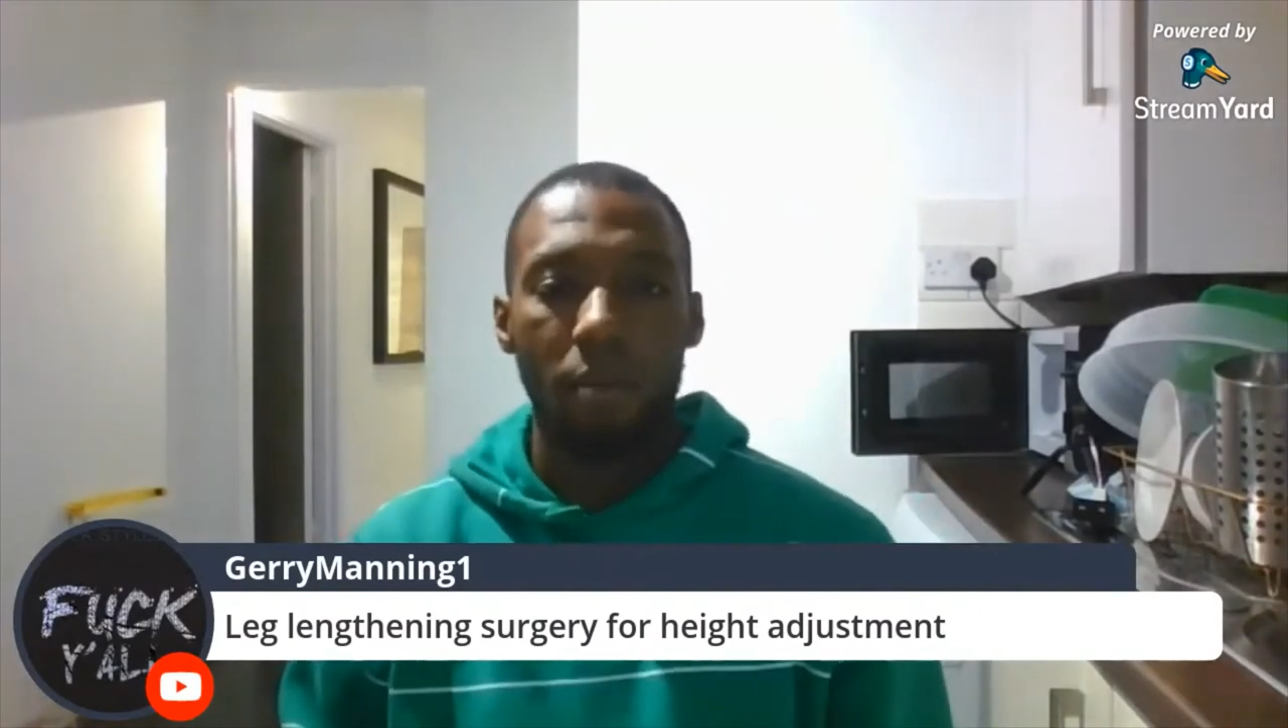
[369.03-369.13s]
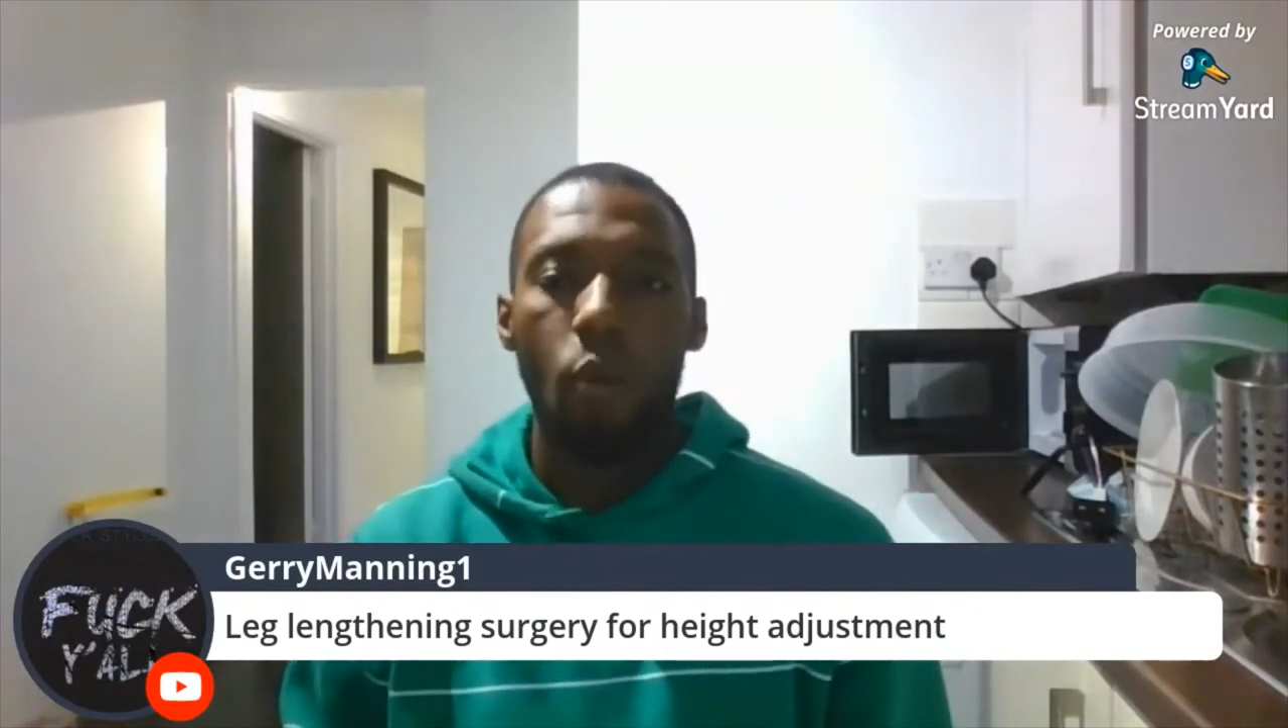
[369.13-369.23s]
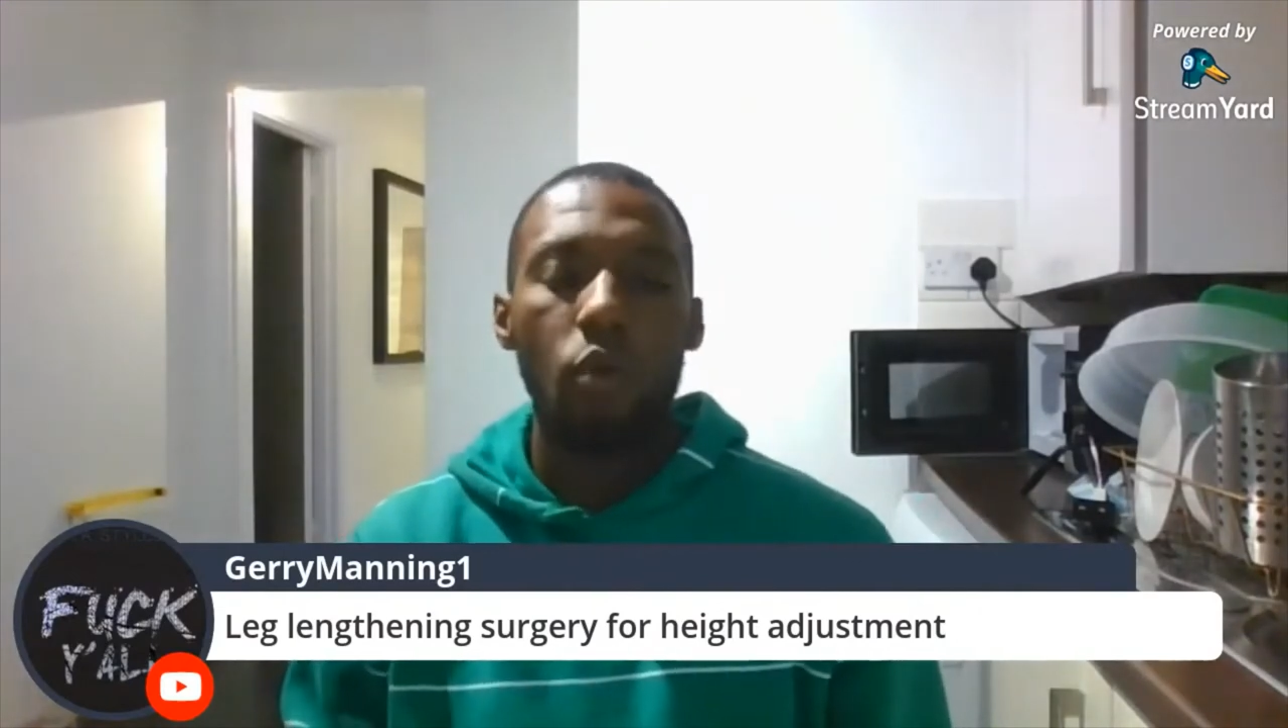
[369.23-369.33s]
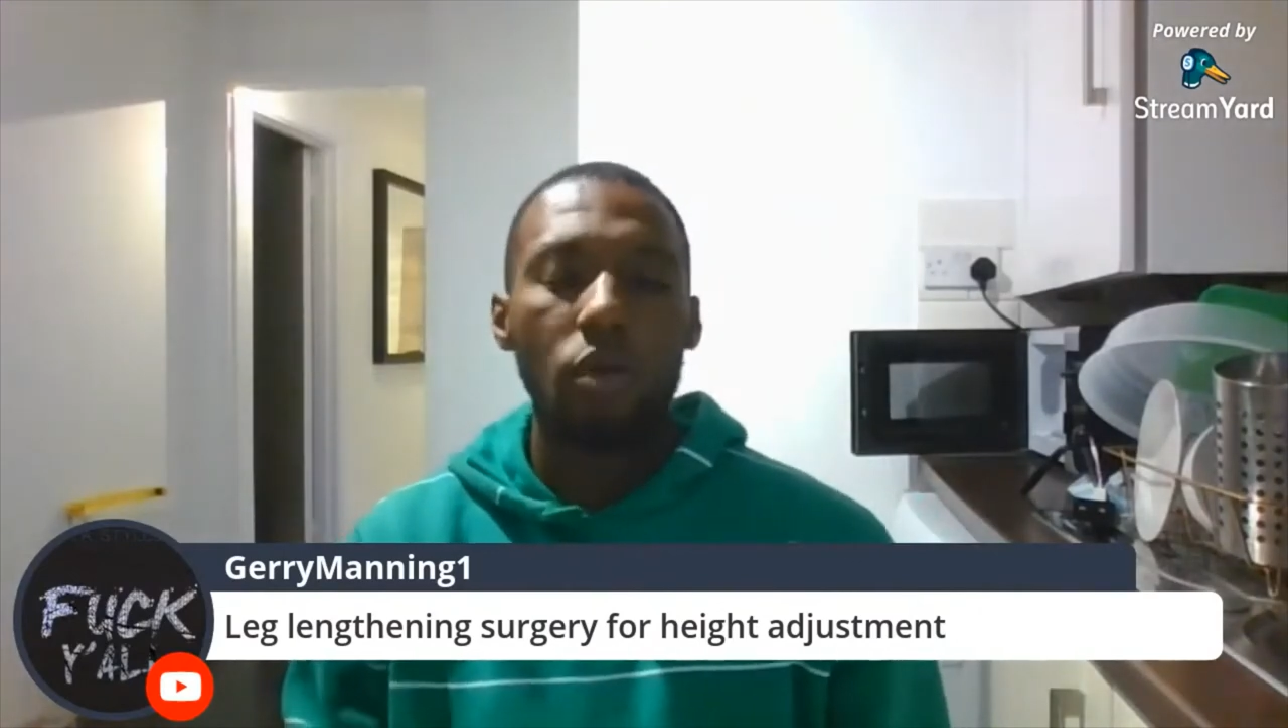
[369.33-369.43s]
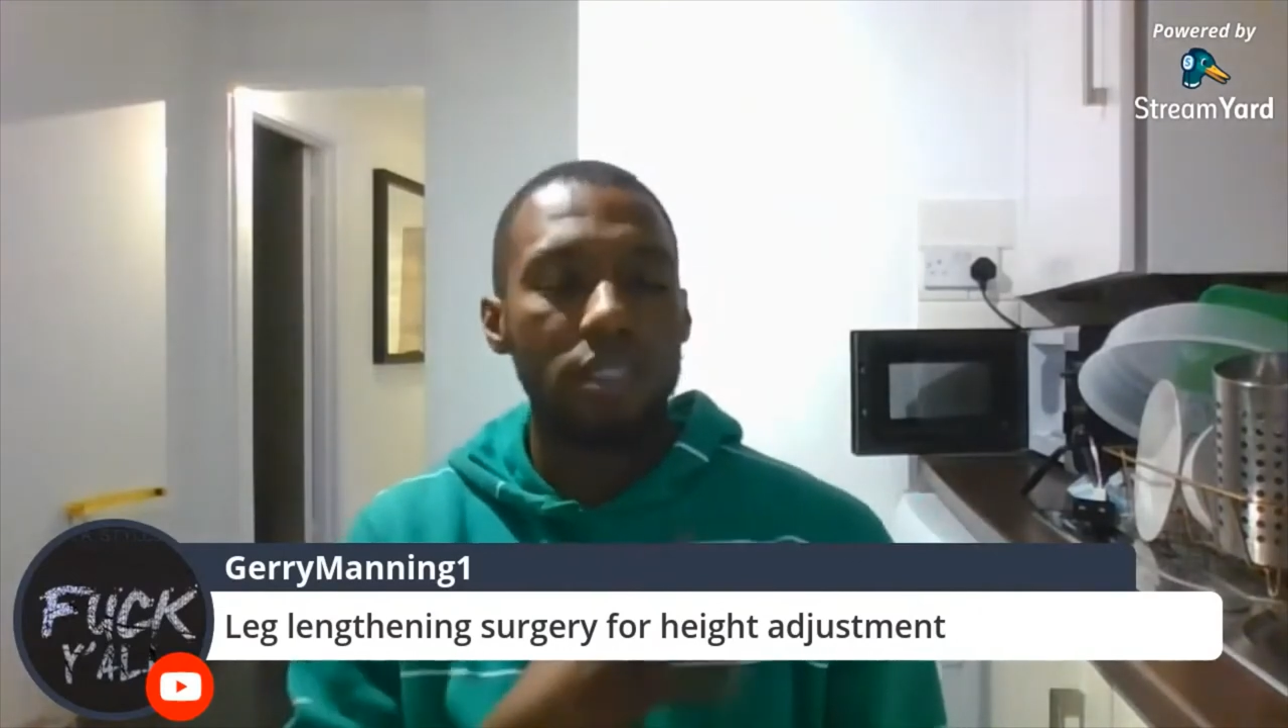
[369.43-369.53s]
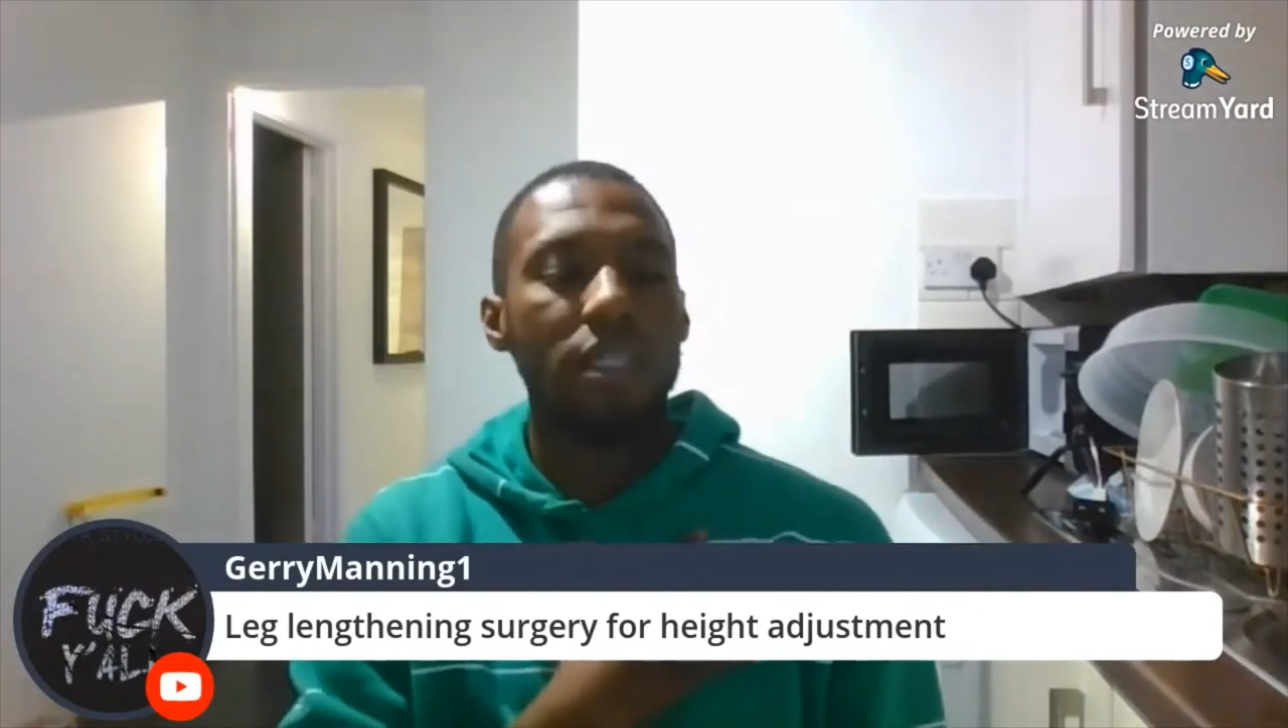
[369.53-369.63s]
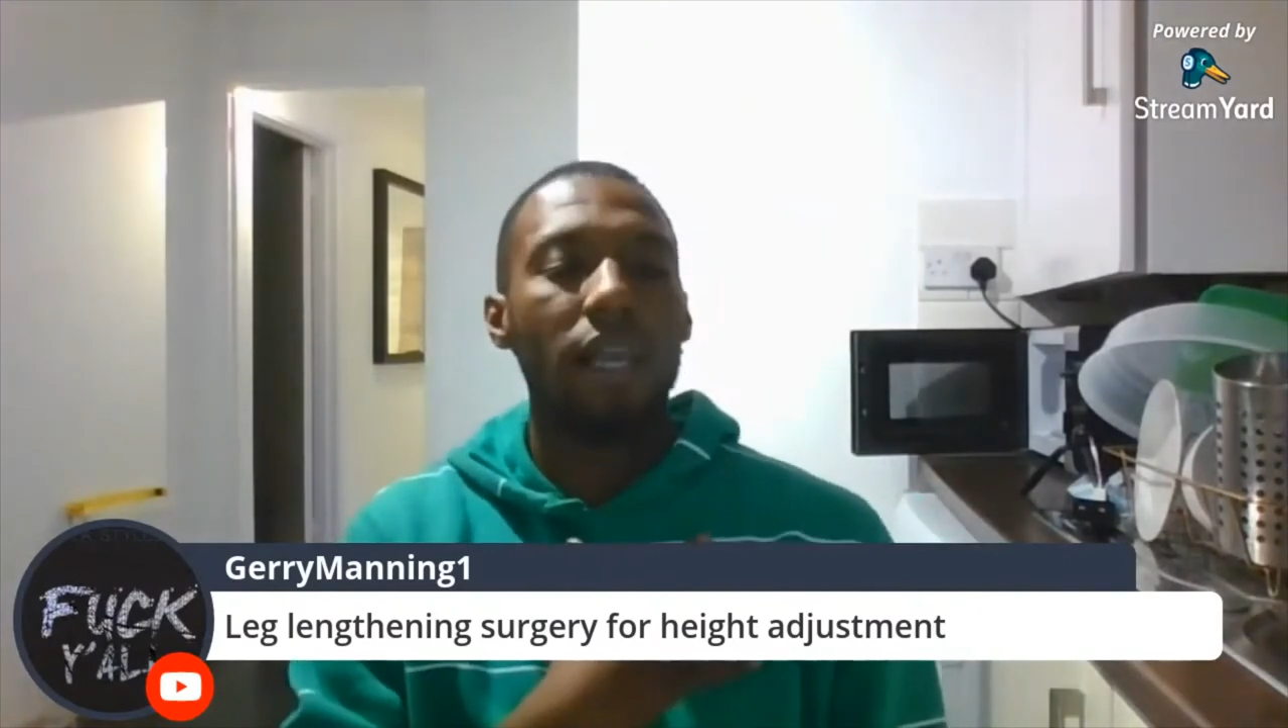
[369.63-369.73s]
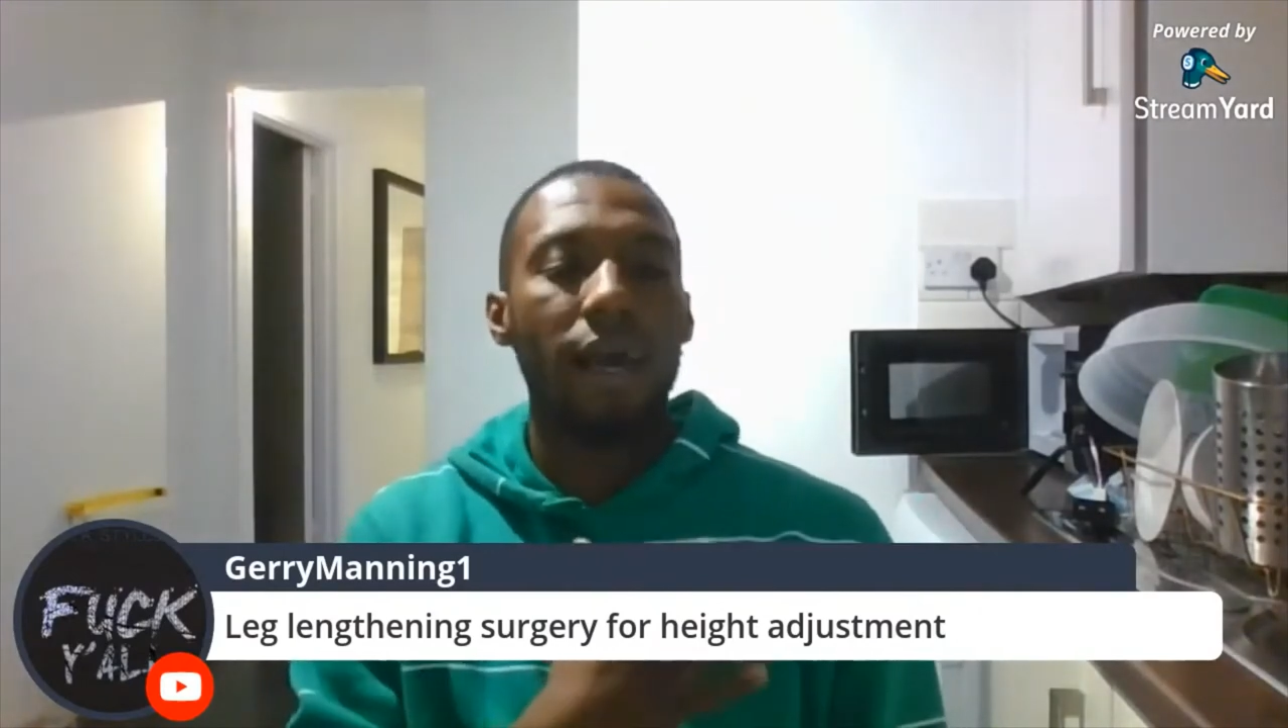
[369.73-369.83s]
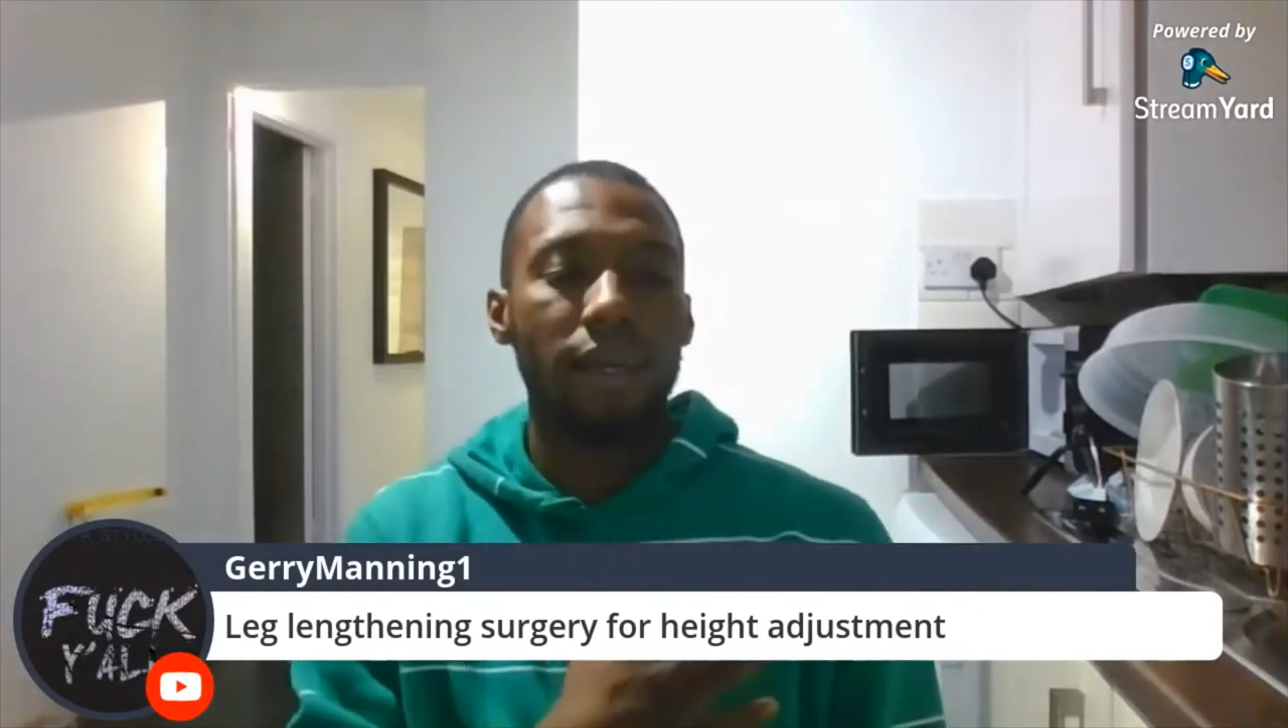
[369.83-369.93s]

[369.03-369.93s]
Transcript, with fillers: But what's he